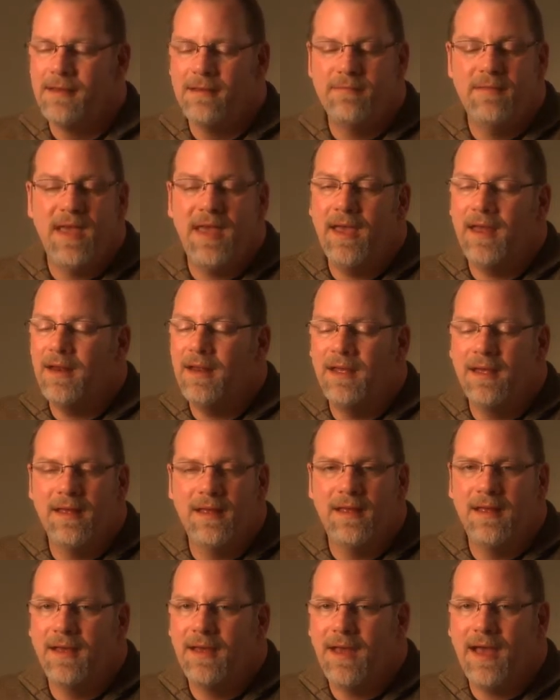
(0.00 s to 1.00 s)
man,
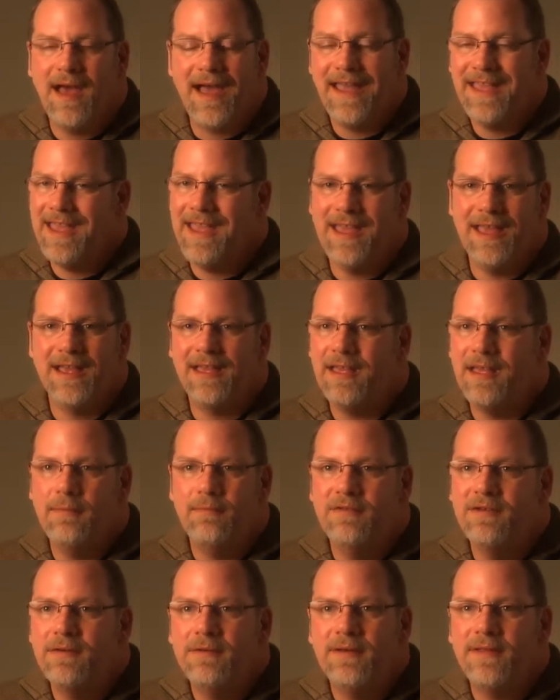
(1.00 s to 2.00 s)
I can't
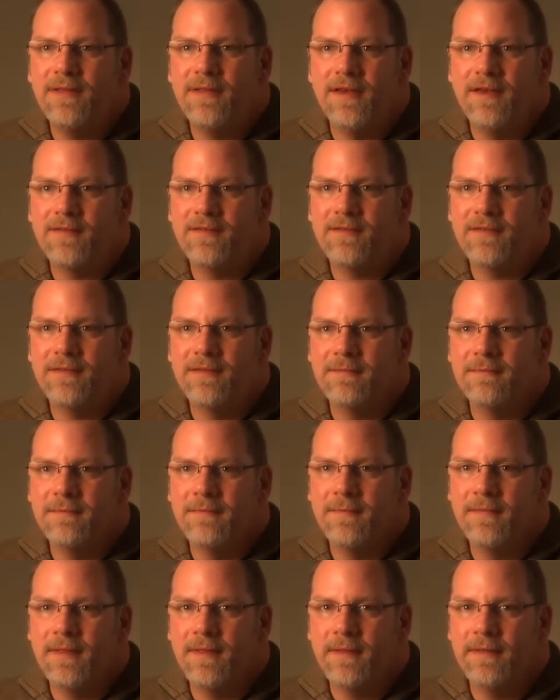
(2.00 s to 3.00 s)
keep doing this.
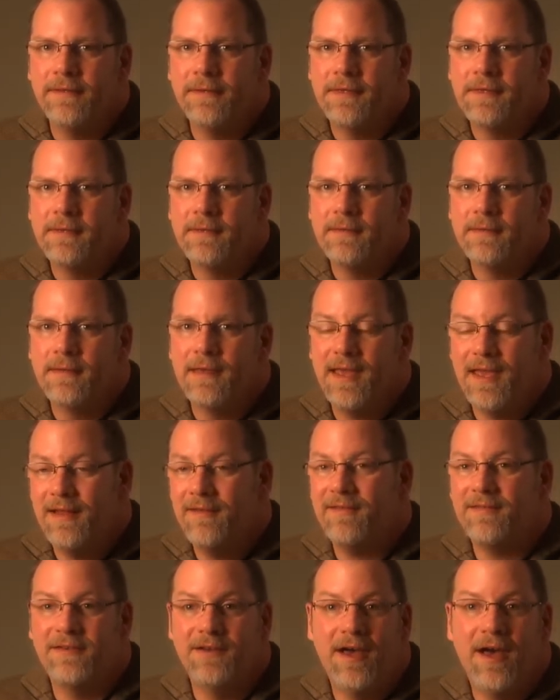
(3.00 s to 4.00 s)

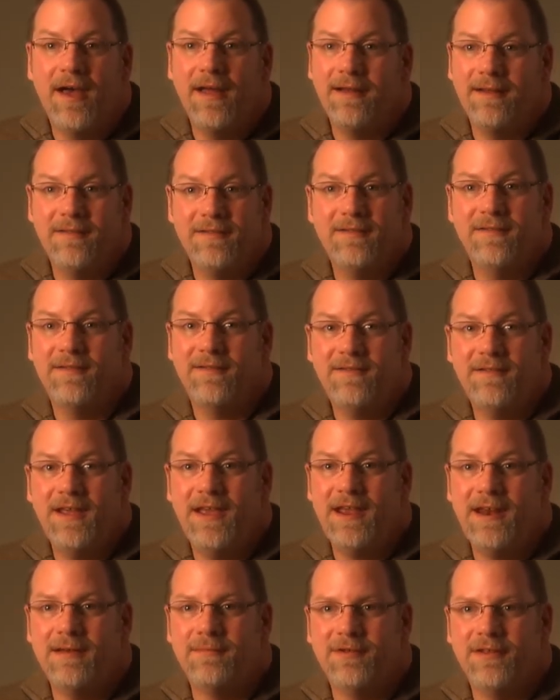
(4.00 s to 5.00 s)
It's not
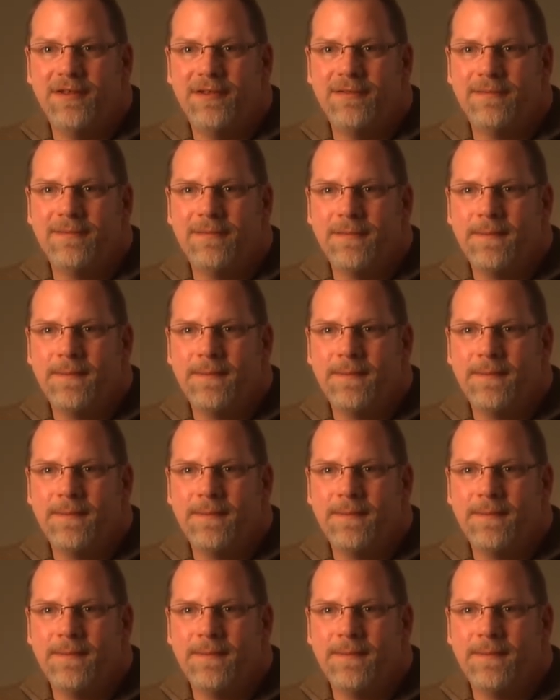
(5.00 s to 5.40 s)
sustainable.